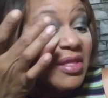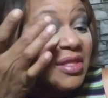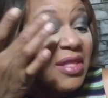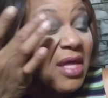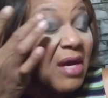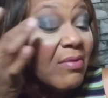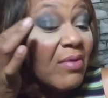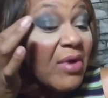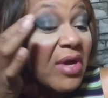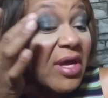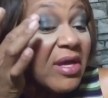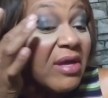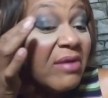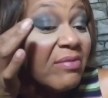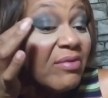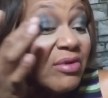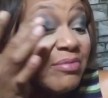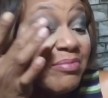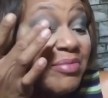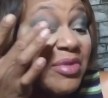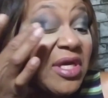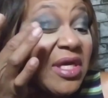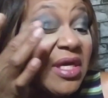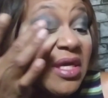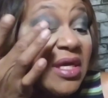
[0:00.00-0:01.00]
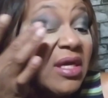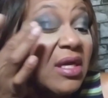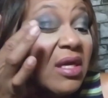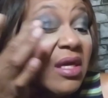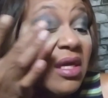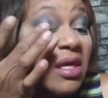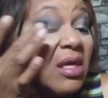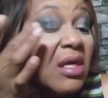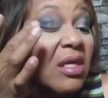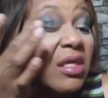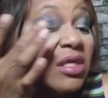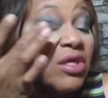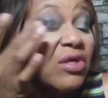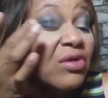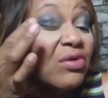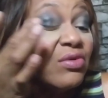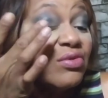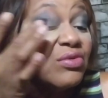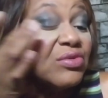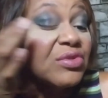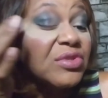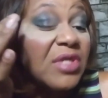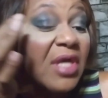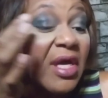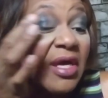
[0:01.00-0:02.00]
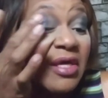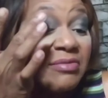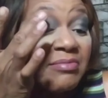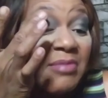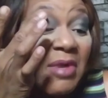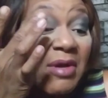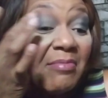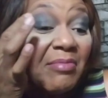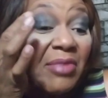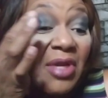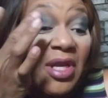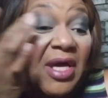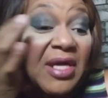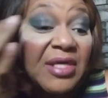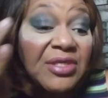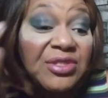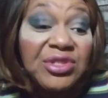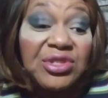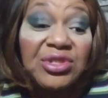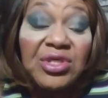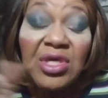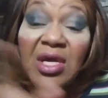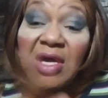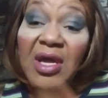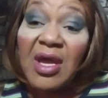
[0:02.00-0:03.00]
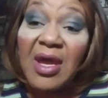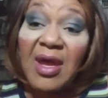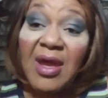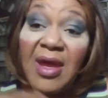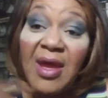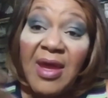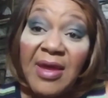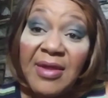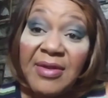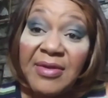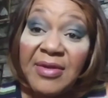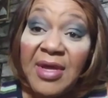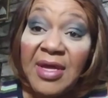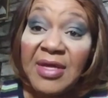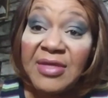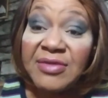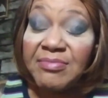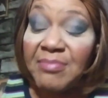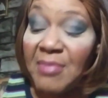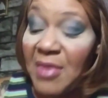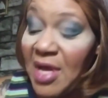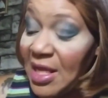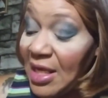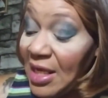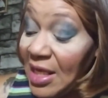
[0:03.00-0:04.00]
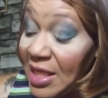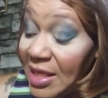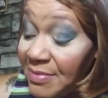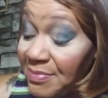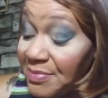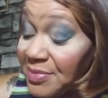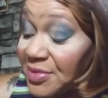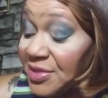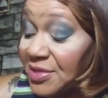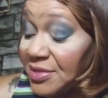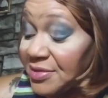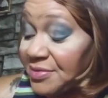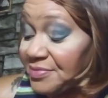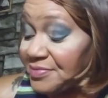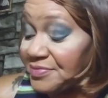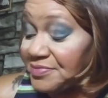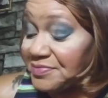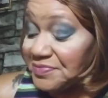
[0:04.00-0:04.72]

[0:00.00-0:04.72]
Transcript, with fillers: That way it would be used as my blush and as my lips.